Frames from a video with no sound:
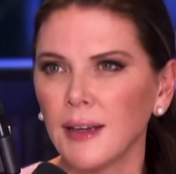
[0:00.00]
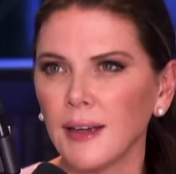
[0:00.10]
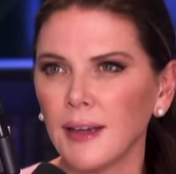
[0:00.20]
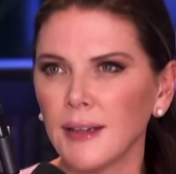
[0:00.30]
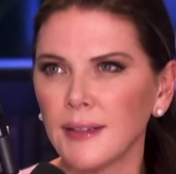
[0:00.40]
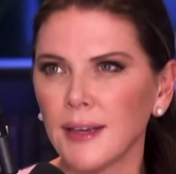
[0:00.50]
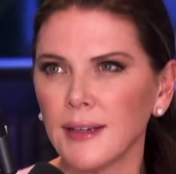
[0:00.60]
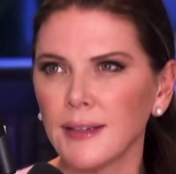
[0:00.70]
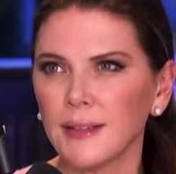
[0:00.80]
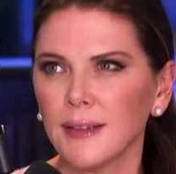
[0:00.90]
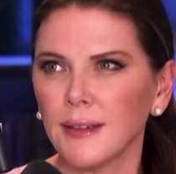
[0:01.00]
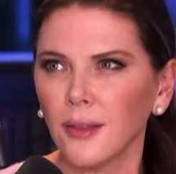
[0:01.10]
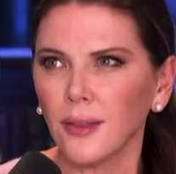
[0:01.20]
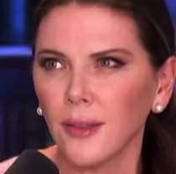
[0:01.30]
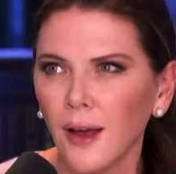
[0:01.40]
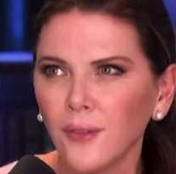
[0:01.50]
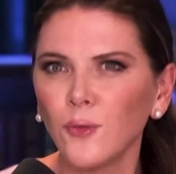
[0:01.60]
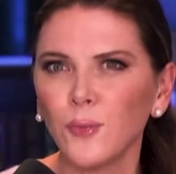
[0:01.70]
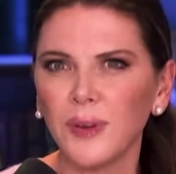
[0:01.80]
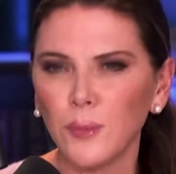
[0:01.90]
is his love
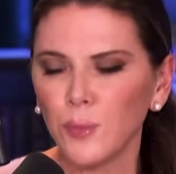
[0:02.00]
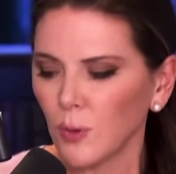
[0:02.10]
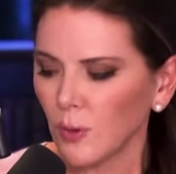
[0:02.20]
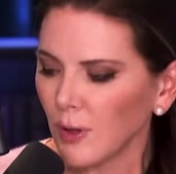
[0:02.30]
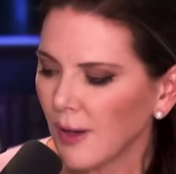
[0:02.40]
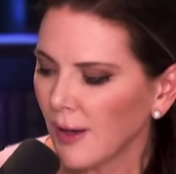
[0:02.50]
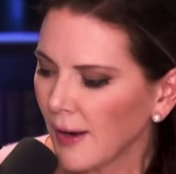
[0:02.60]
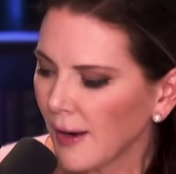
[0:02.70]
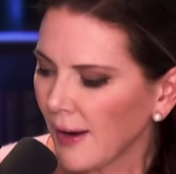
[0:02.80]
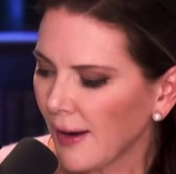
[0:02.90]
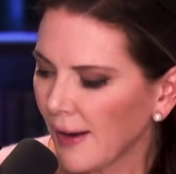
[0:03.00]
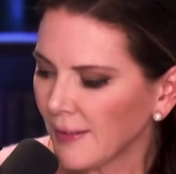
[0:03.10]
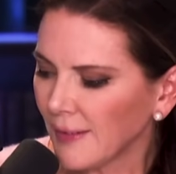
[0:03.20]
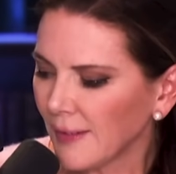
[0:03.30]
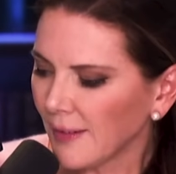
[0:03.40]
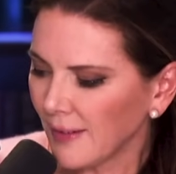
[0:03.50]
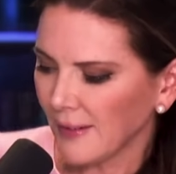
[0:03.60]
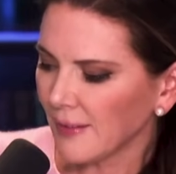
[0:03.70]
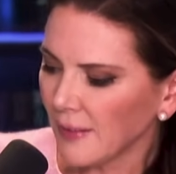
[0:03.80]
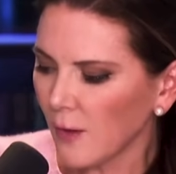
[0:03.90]
of people and
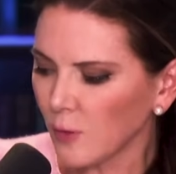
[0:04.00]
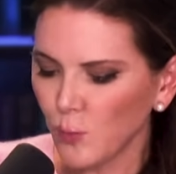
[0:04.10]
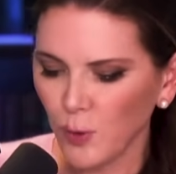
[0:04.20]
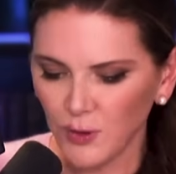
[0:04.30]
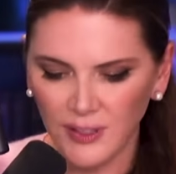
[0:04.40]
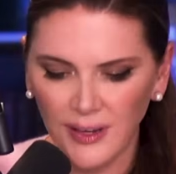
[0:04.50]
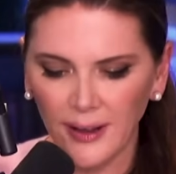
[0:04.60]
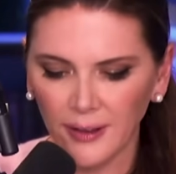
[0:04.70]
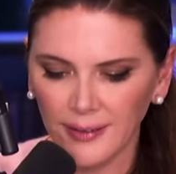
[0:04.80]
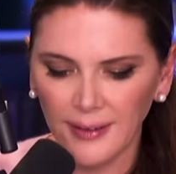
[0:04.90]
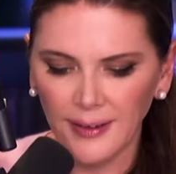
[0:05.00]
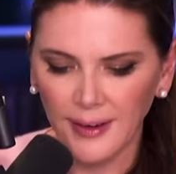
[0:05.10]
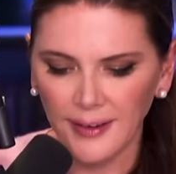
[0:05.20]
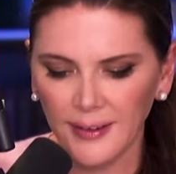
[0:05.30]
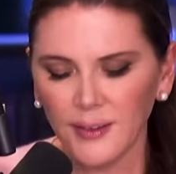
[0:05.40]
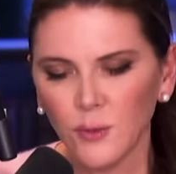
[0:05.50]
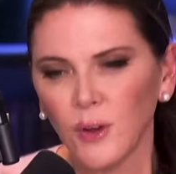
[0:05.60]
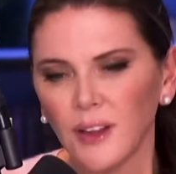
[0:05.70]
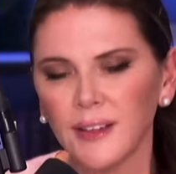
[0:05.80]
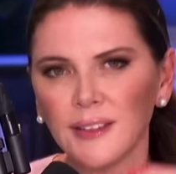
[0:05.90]
his love of personality and his
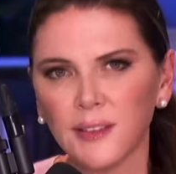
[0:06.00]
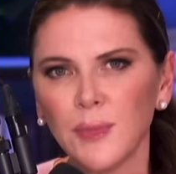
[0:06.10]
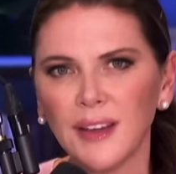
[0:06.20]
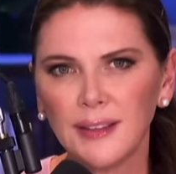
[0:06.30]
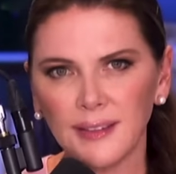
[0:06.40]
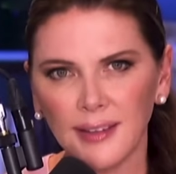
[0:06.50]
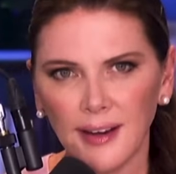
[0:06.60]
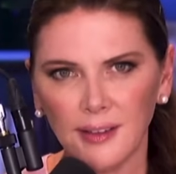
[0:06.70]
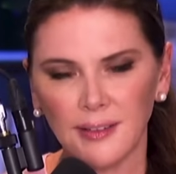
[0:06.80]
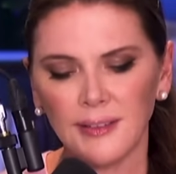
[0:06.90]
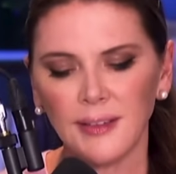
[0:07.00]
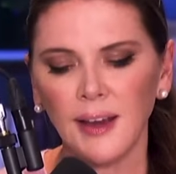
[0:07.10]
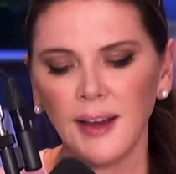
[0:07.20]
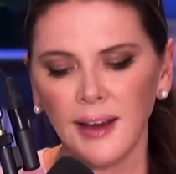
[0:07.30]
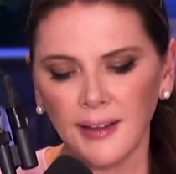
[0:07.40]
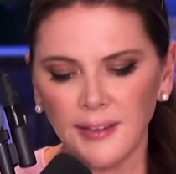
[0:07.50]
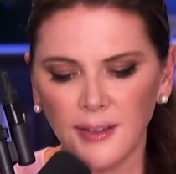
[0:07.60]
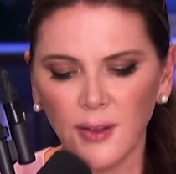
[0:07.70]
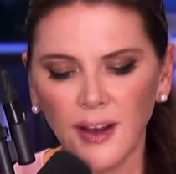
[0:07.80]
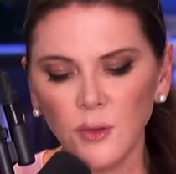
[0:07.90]
willingness to make these connections. And
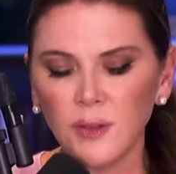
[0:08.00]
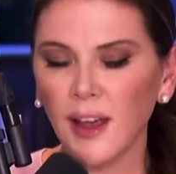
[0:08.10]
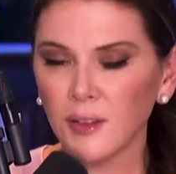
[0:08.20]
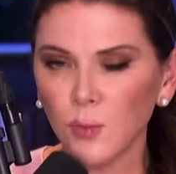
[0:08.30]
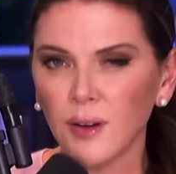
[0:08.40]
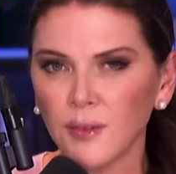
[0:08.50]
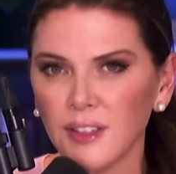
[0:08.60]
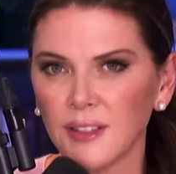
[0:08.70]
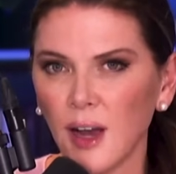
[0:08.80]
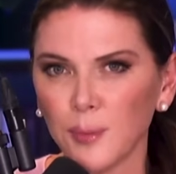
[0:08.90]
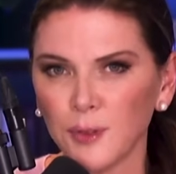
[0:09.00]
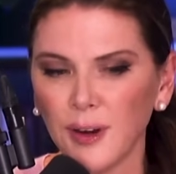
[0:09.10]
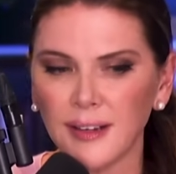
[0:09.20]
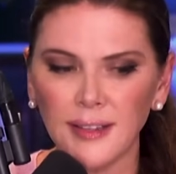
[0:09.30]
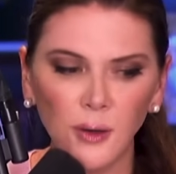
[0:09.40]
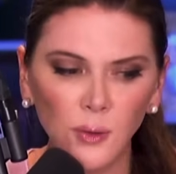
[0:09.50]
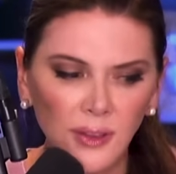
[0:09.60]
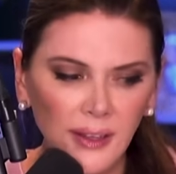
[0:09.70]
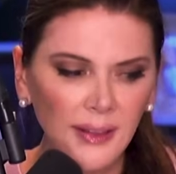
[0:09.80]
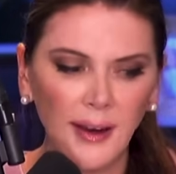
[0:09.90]
so that's one of his top traits. I don't
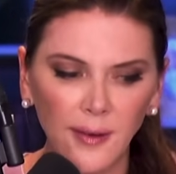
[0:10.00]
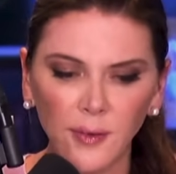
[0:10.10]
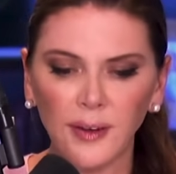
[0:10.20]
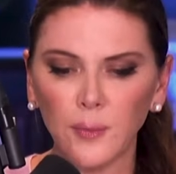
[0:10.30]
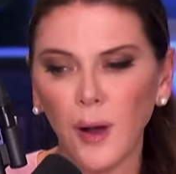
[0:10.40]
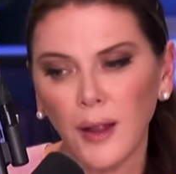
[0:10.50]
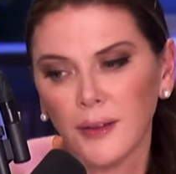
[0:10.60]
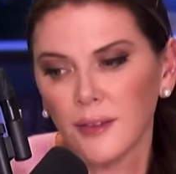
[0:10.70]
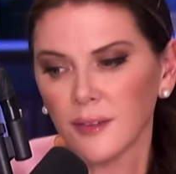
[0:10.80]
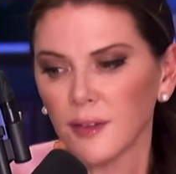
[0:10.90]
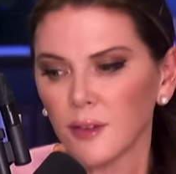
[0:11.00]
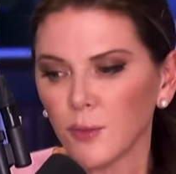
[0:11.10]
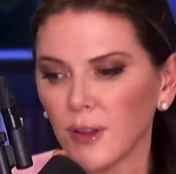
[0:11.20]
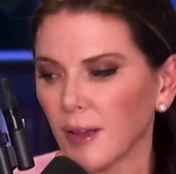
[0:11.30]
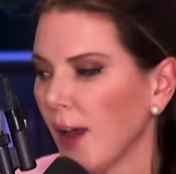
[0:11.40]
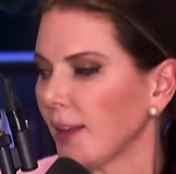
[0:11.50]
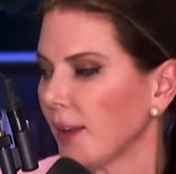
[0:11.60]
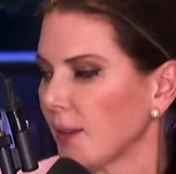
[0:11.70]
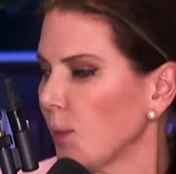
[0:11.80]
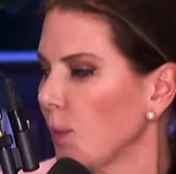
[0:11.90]
think that every politician is really like
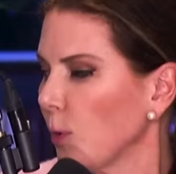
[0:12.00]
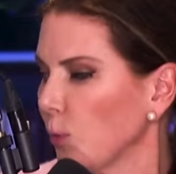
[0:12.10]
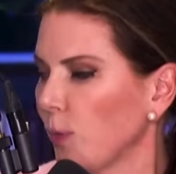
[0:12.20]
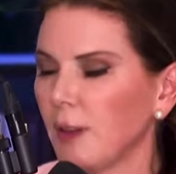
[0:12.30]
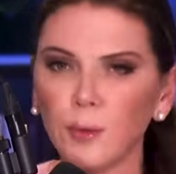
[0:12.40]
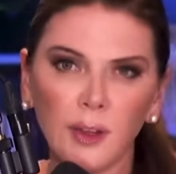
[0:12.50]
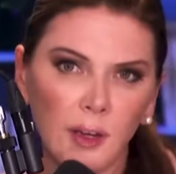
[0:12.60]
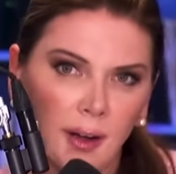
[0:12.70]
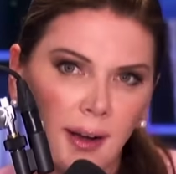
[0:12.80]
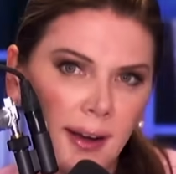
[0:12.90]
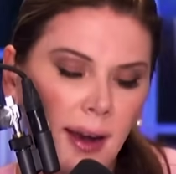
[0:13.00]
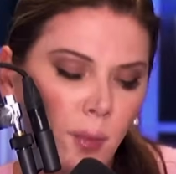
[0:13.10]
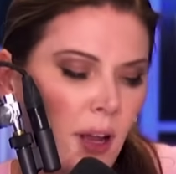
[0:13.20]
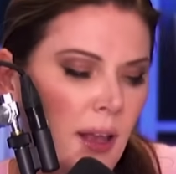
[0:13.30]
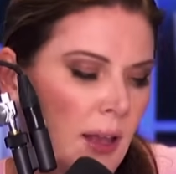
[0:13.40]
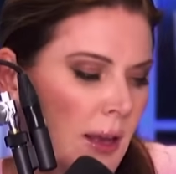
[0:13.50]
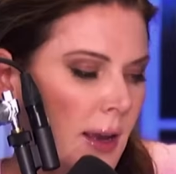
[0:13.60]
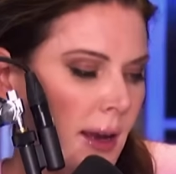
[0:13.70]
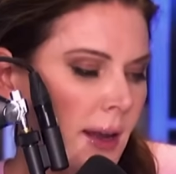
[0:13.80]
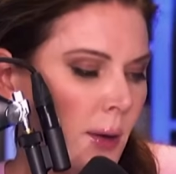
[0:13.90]
that. Some of them are really, really good on camera.
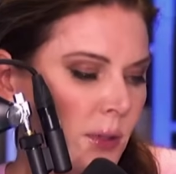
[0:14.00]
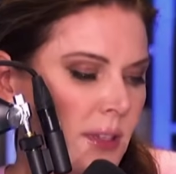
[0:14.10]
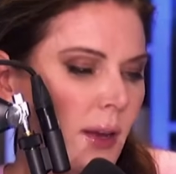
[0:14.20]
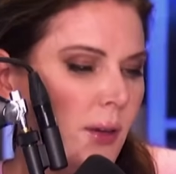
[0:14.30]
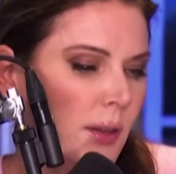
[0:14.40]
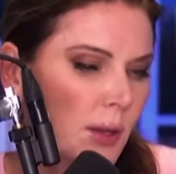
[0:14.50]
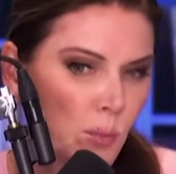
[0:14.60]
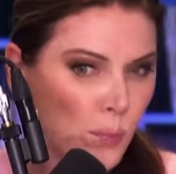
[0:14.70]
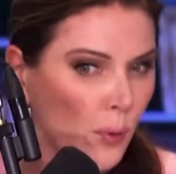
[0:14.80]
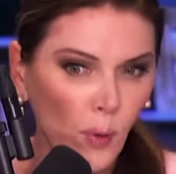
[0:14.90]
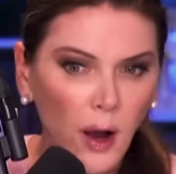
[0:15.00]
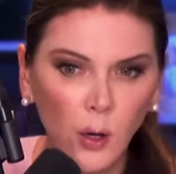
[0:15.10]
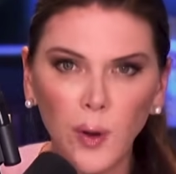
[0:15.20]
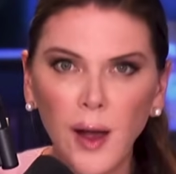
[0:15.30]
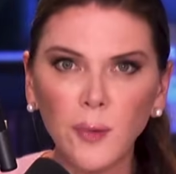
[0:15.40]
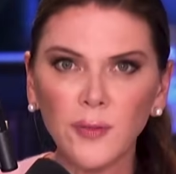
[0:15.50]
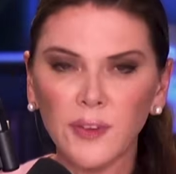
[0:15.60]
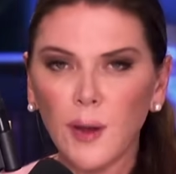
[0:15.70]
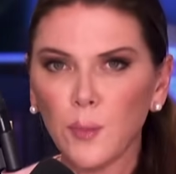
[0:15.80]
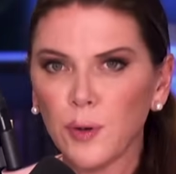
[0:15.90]
And I will tell you that Barack Obama
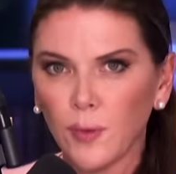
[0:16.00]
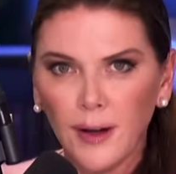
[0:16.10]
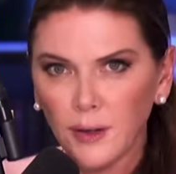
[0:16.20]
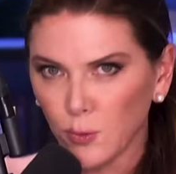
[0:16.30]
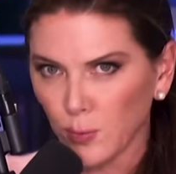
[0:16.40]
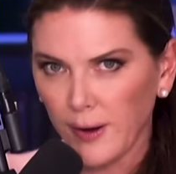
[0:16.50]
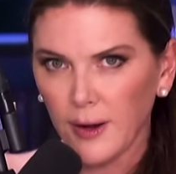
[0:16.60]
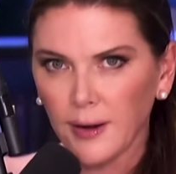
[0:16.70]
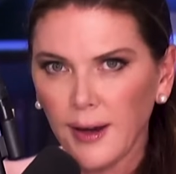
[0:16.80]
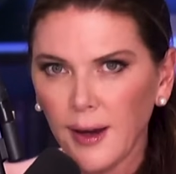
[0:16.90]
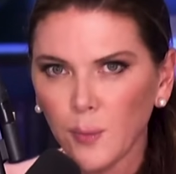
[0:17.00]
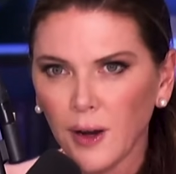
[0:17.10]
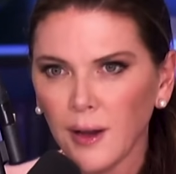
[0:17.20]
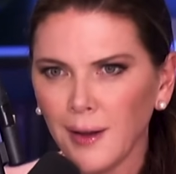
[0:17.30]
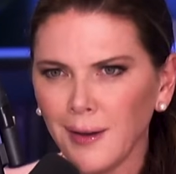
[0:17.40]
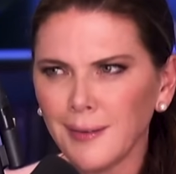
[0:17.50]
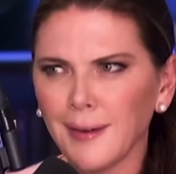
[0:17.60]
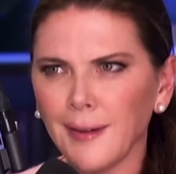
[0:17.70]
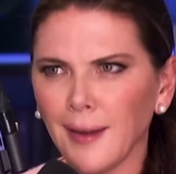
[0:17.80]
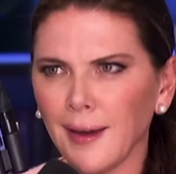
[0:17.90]
fit that bill, right? Great on camera.
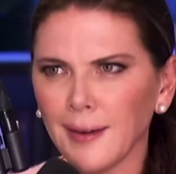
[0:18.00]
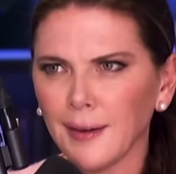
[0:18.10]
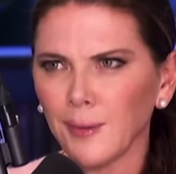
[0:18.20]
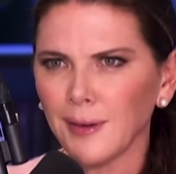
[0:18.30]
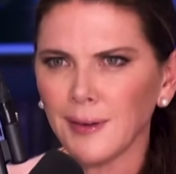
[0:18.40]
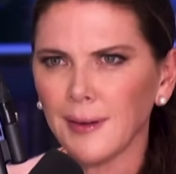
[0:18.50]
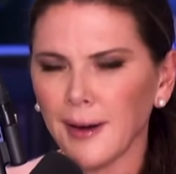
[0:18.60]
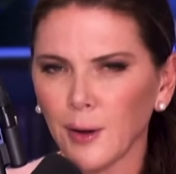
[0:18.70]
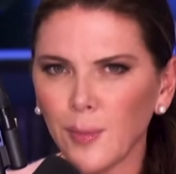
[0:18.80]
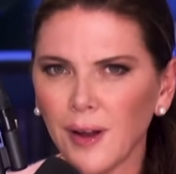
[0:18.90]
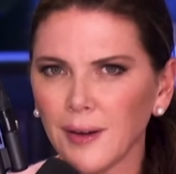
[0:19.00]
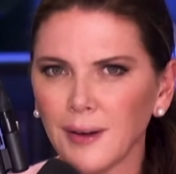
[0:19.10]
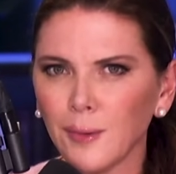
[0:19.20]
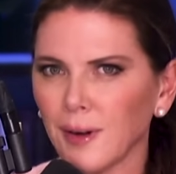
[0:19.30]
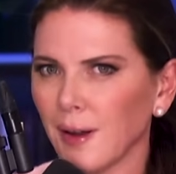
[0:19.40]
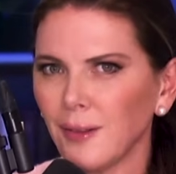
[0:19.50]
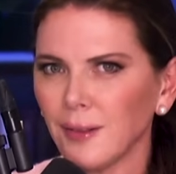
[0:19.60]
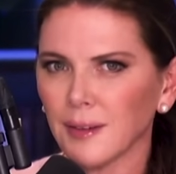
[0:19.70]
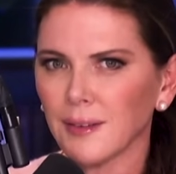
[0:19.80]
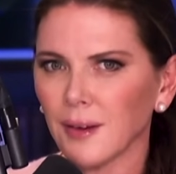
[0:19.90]
Did he like anyone? Did he care about anyone? I don't
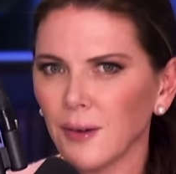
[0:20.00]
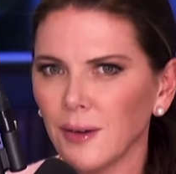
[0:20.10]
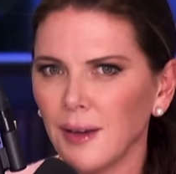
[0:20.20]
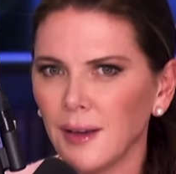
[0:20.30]
think so.